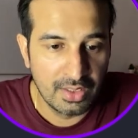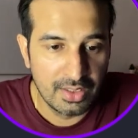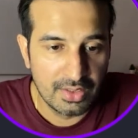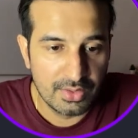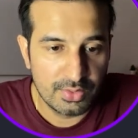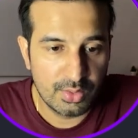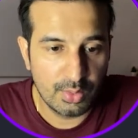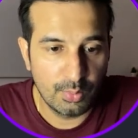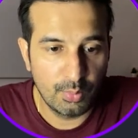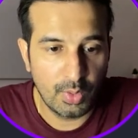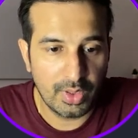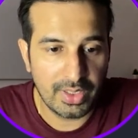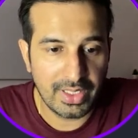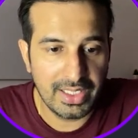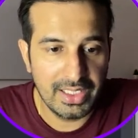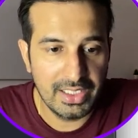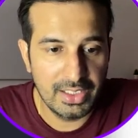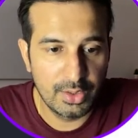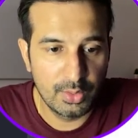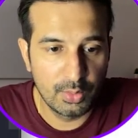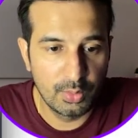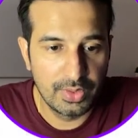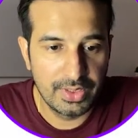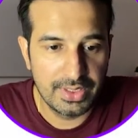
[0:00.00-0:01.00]
So what
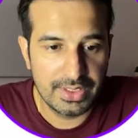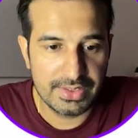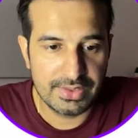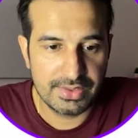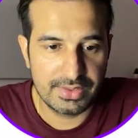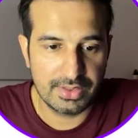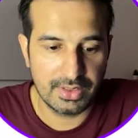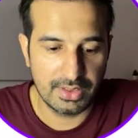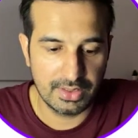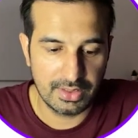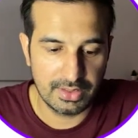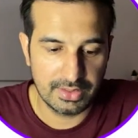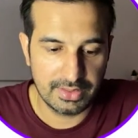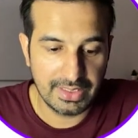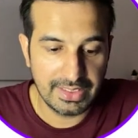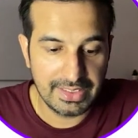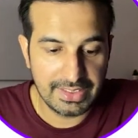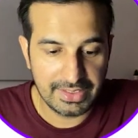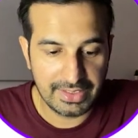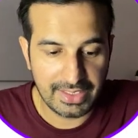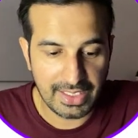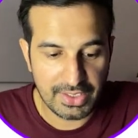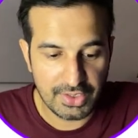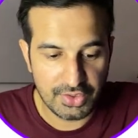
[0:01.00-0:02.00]
I'll do is uh, the
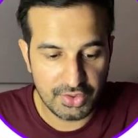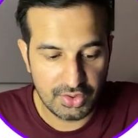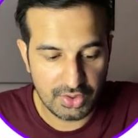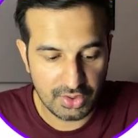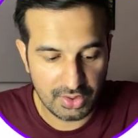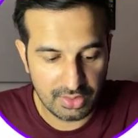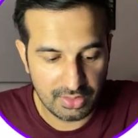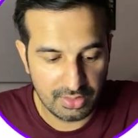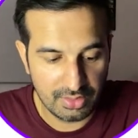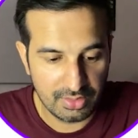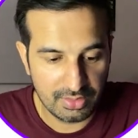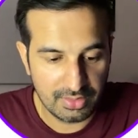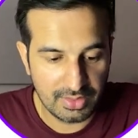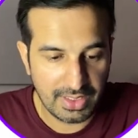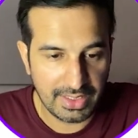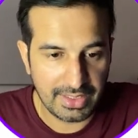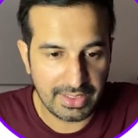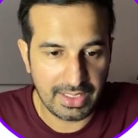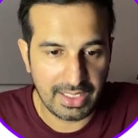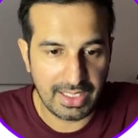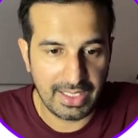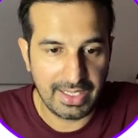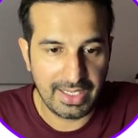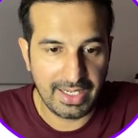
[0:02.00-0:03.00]
intention
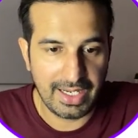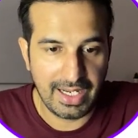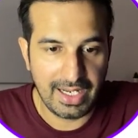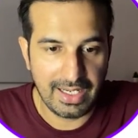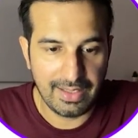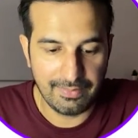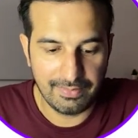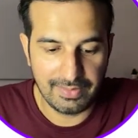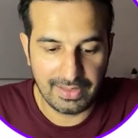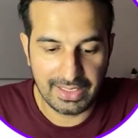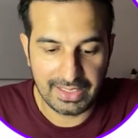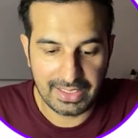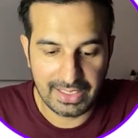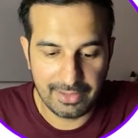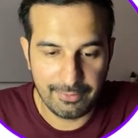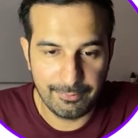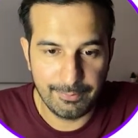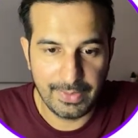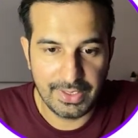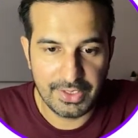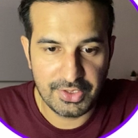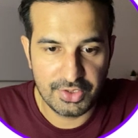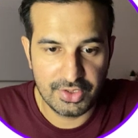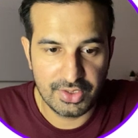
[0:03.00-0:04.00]
that I have, like I've
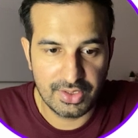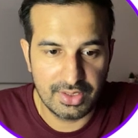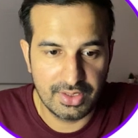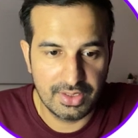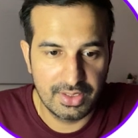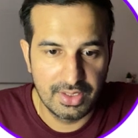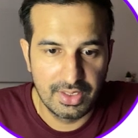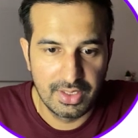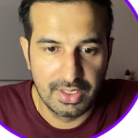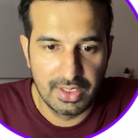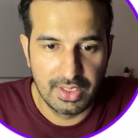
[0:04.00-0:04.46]
mentioned,